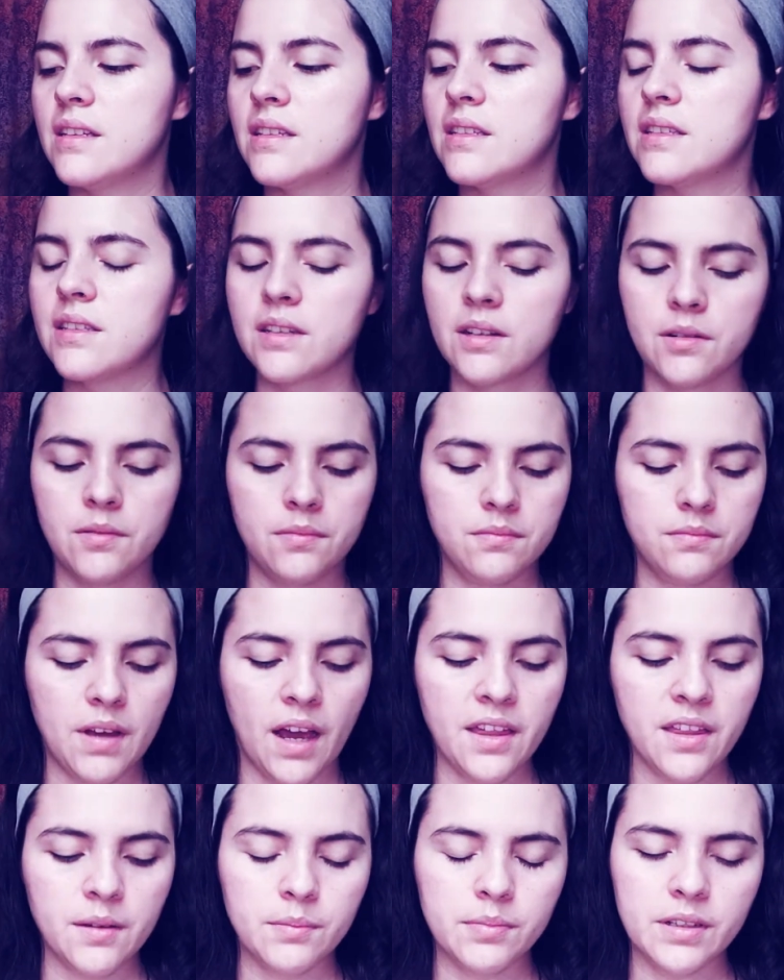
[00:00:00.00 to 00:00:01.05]
So I
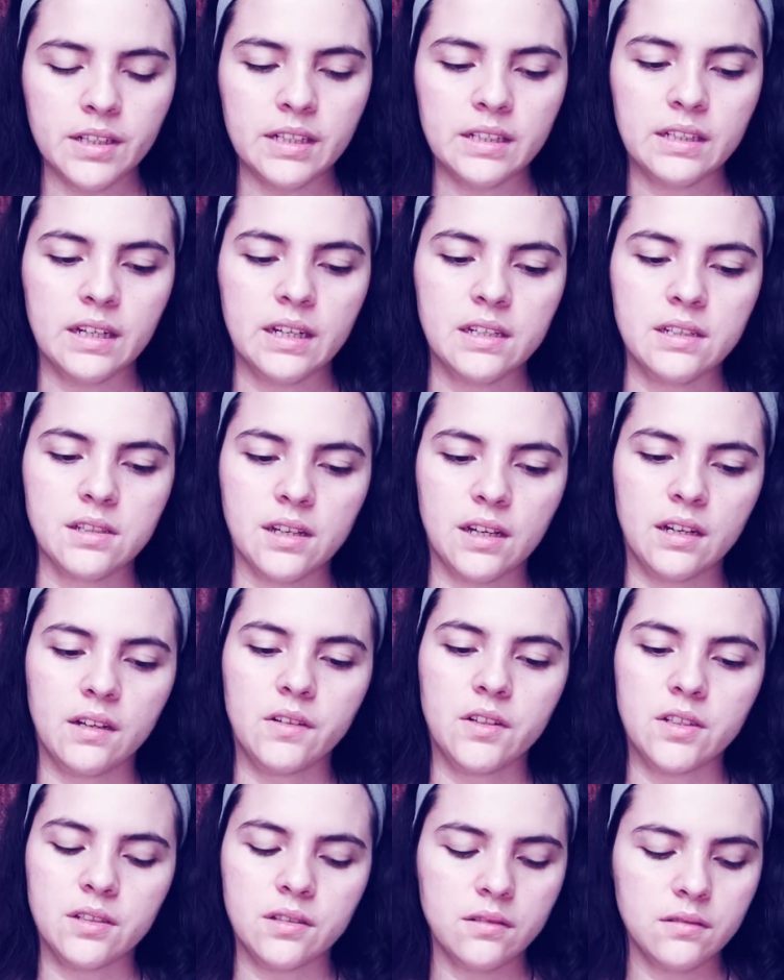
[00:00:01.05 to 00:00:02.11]
think playing dead is kind of
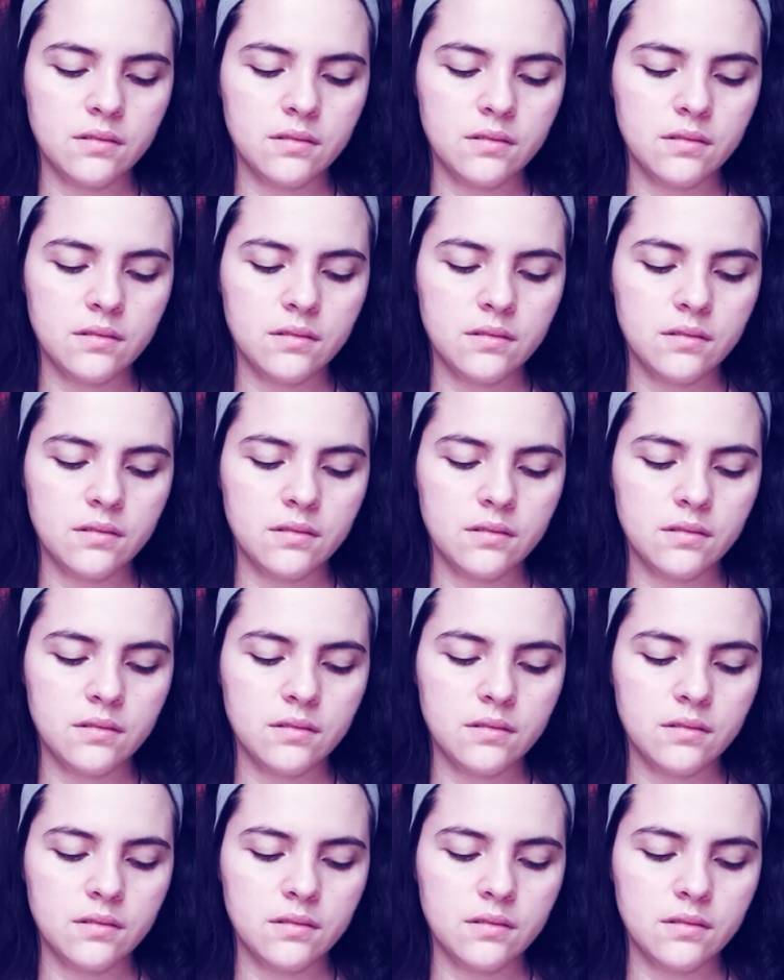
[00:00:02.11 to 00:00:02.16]
just